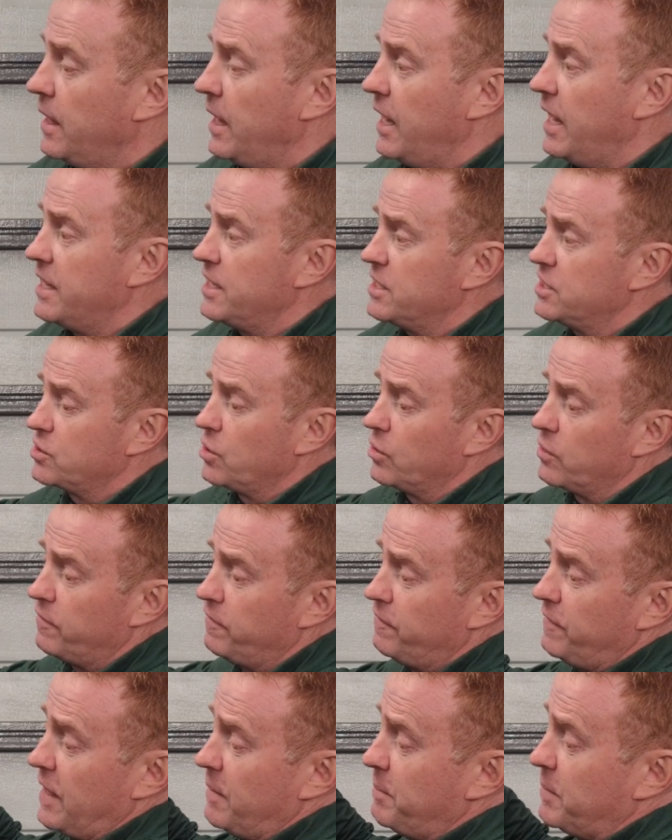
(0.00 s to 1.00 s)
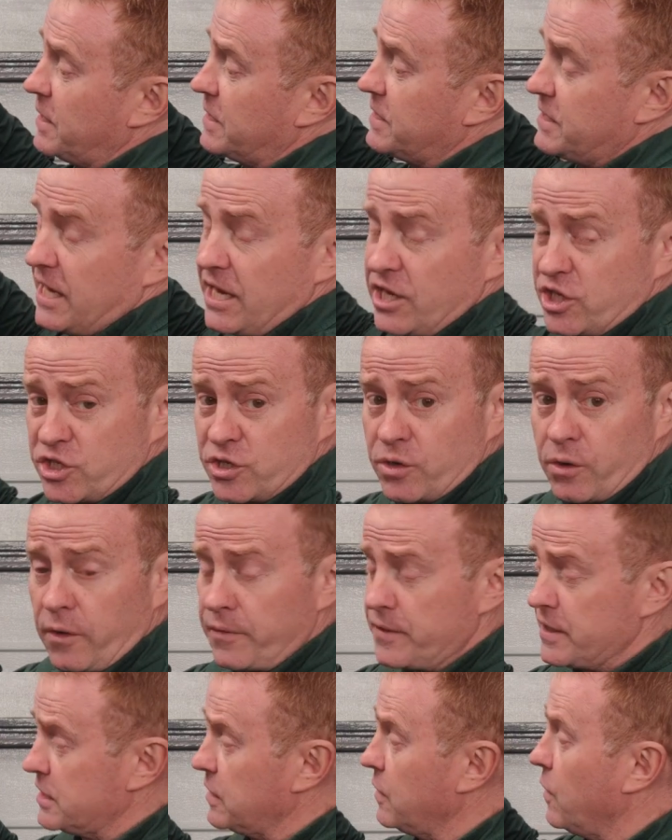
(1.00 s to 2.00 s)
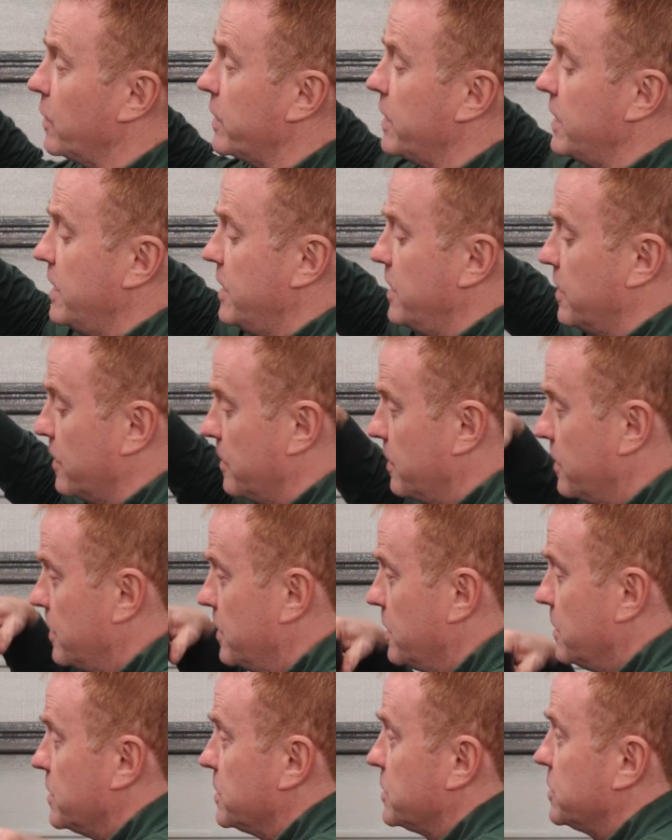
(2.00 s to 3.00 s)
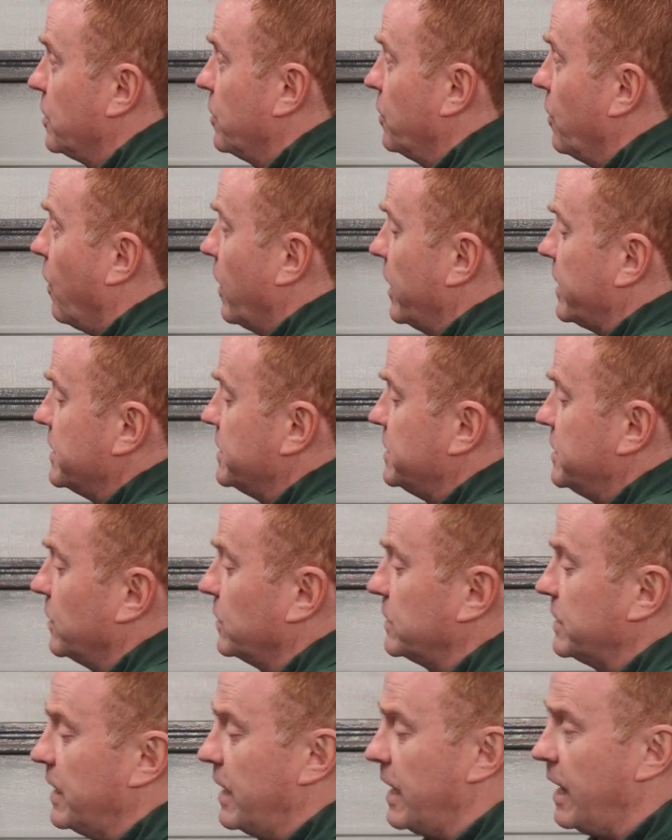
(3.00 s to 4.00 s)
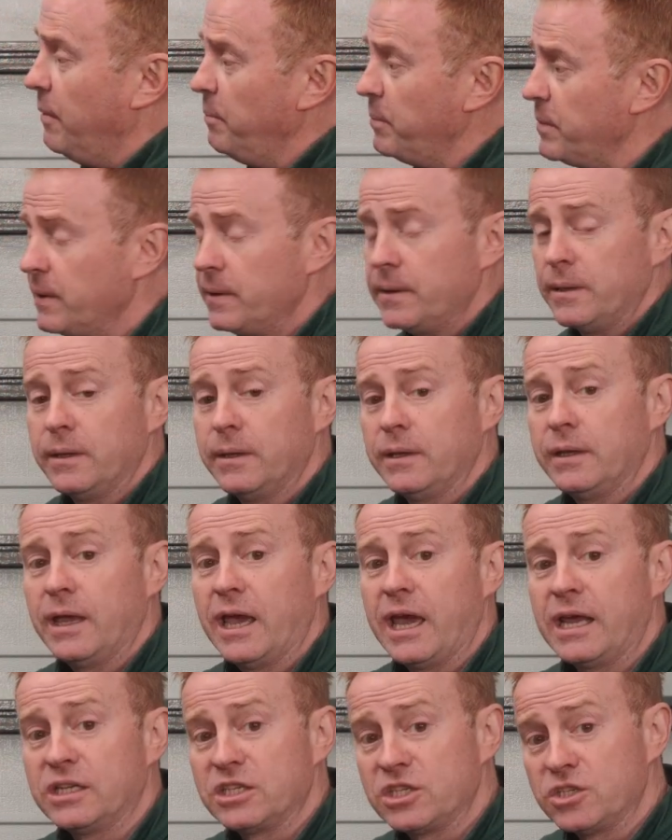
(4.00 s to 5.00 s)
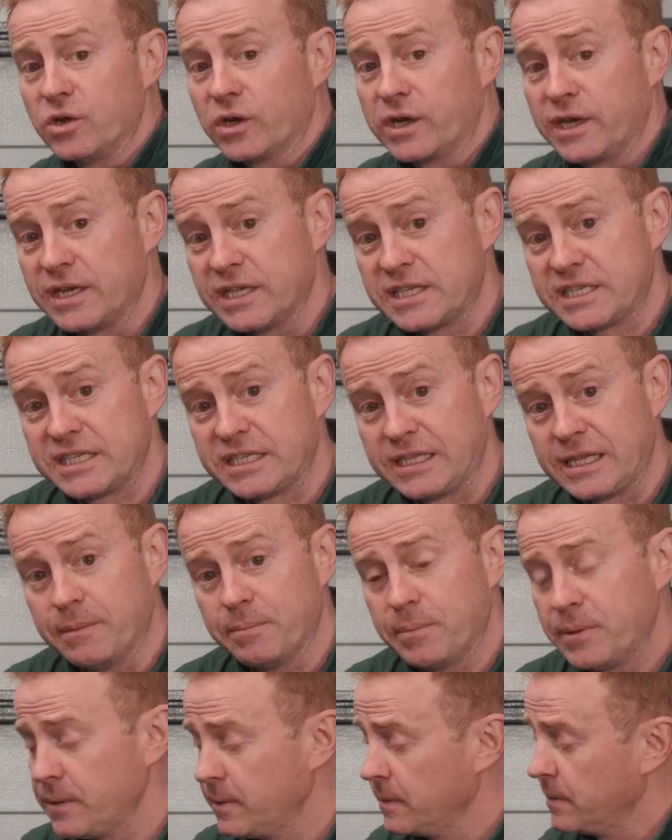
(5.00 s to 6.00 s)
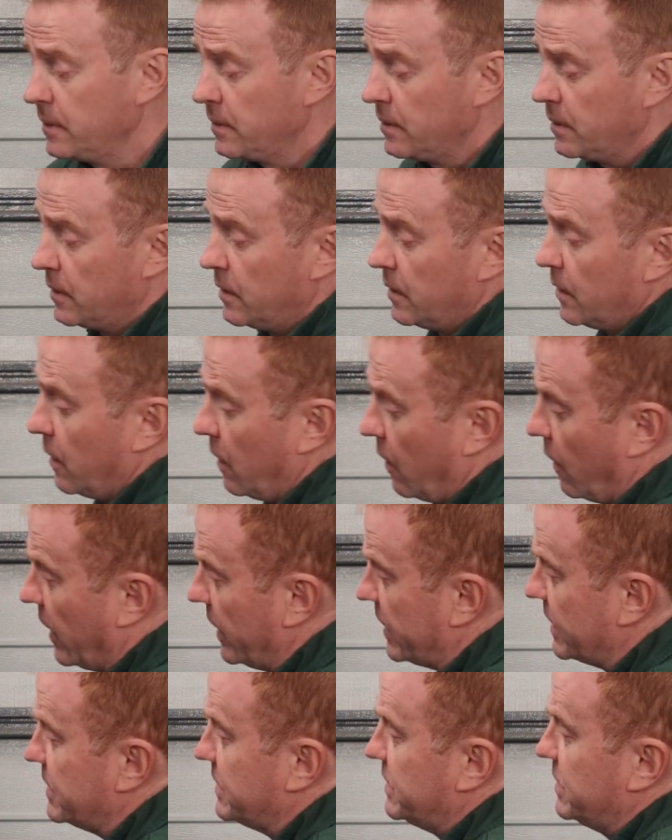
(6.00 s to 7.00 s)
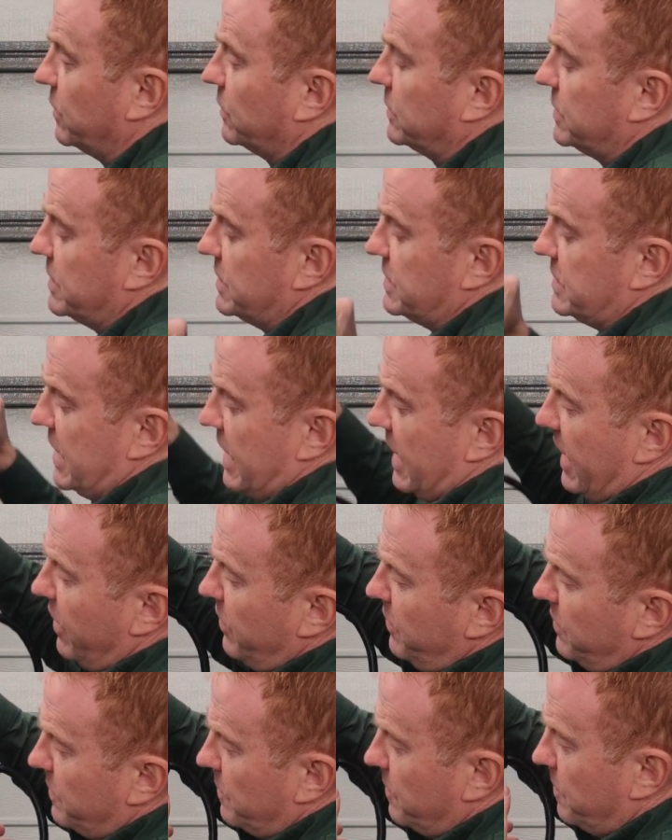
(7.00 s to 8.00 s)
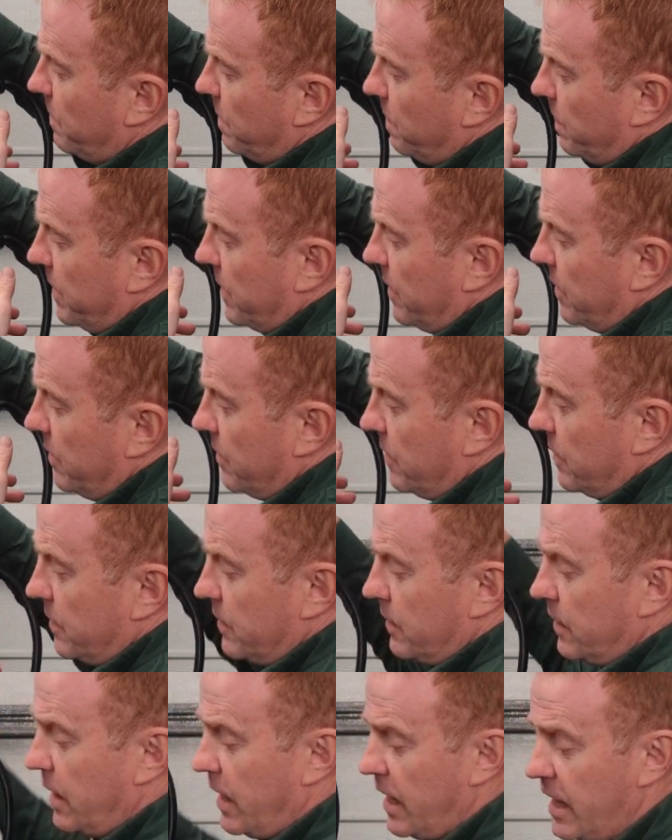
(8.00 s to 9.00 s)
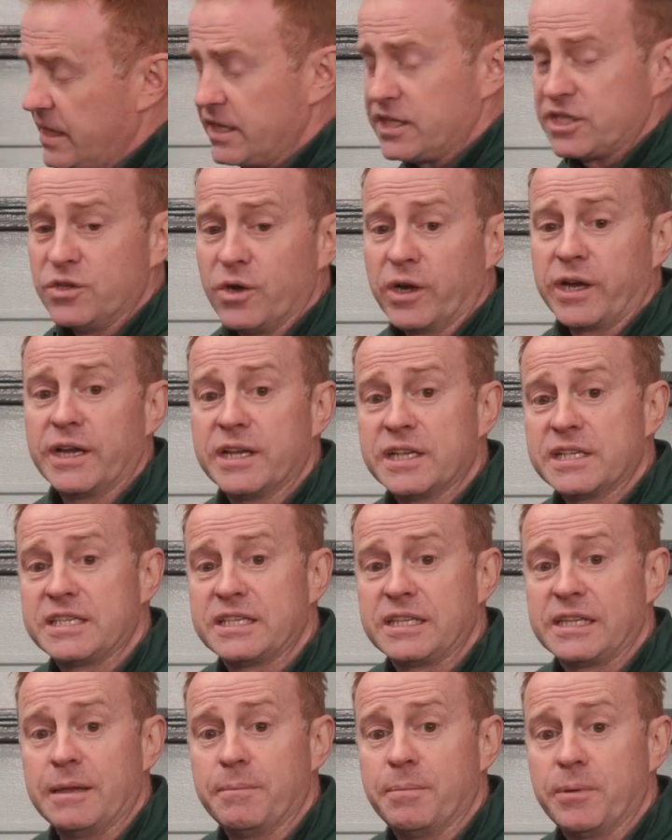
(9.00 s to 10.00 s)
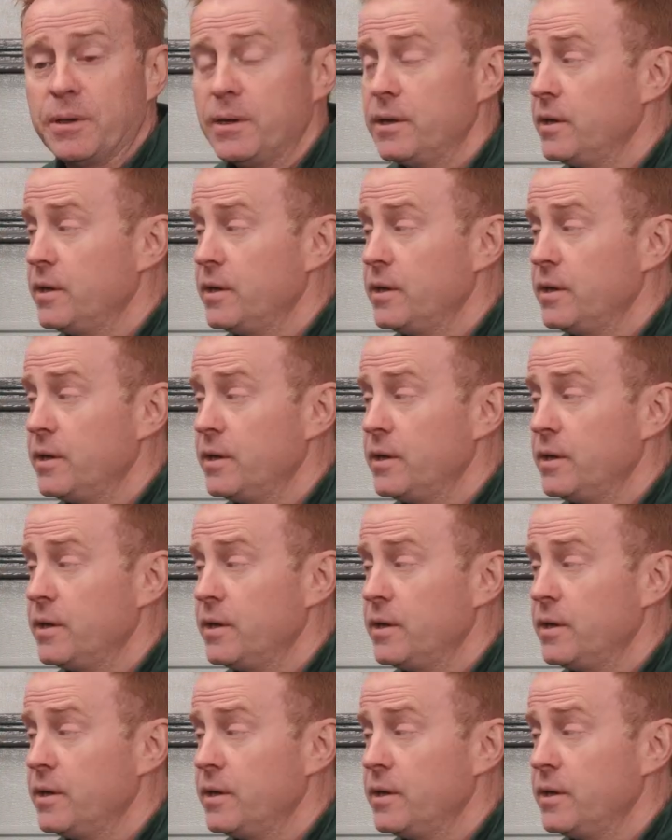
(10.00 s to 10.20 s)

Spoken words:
and it's got a fair bit of tension on this locker here. So I can tilt it up and it's not going to slip. I can tilt it down and it's not going to slip.